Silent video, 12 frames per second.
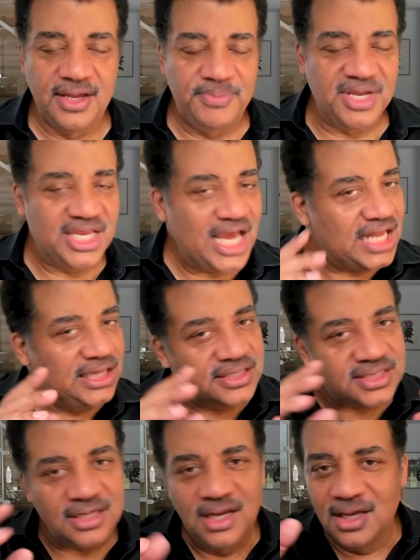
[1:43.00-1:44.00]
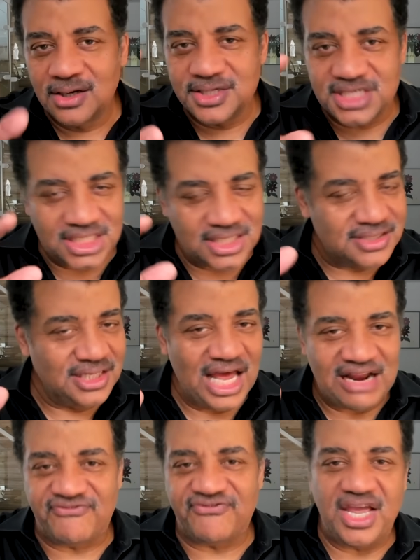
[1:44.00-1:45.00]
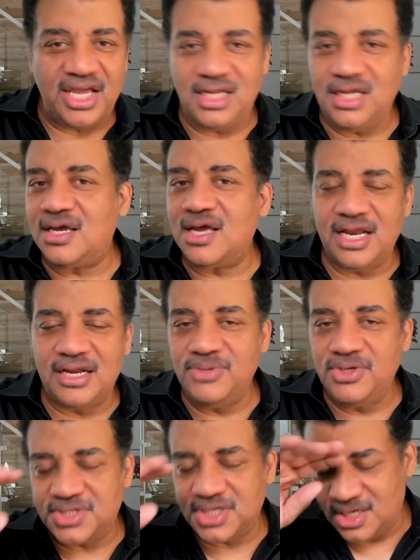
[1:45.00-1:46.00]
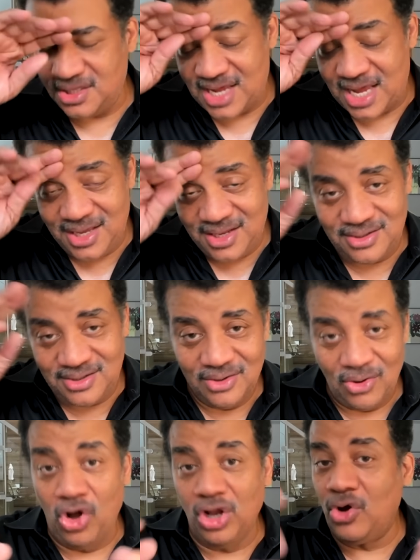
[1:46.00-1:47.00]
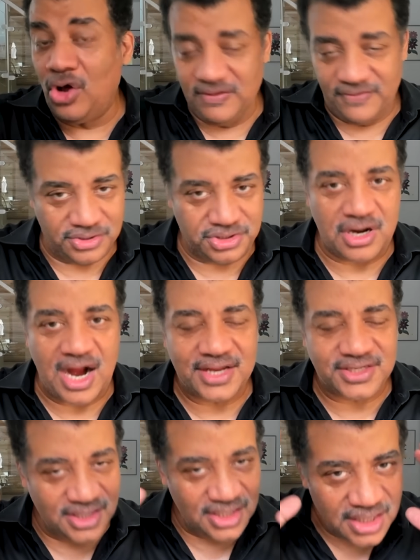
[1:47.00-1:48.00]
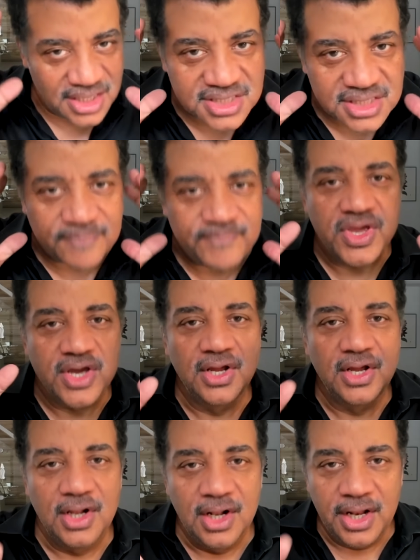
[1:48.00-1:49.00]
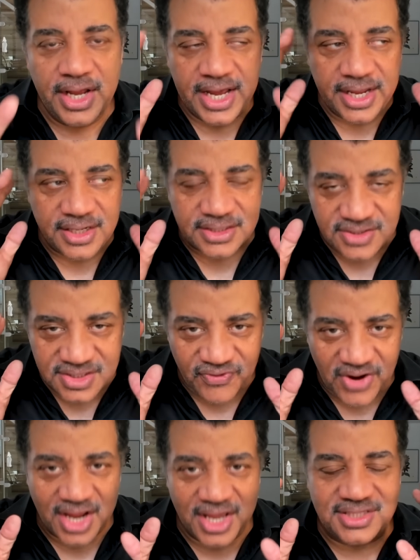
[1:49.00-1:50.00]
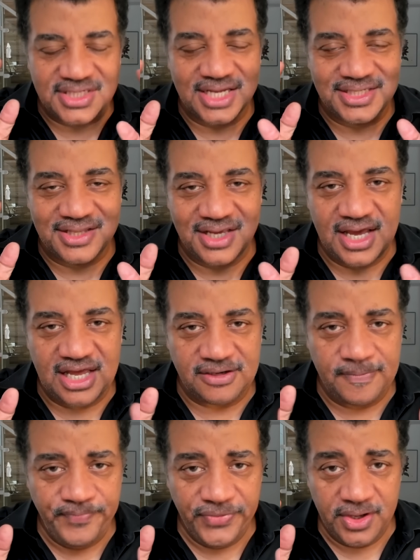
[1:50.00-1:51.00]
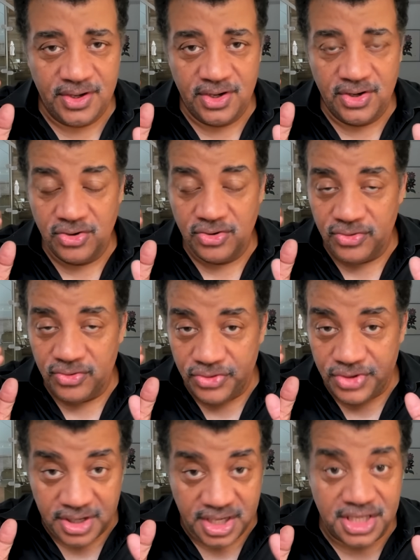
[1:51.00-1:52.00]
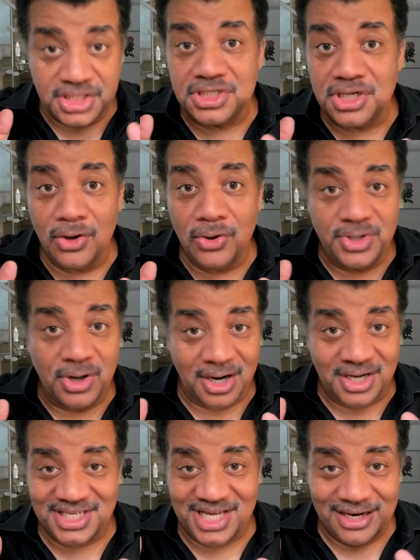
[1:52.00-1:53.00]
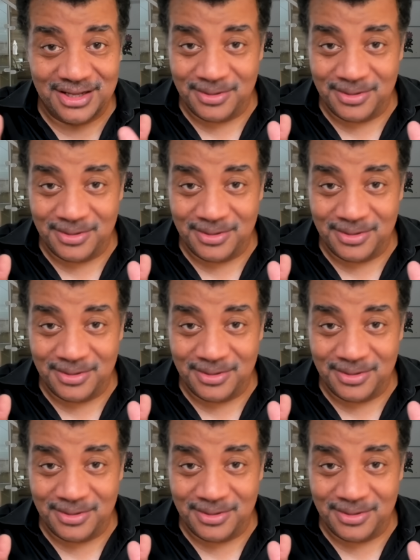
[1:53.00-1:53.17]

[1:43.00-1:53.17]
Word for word: but you got to listen because there's a lot of fadey kind of music in in all, all of those tracks. So you listen and it's it says at the end, there is no dark side of the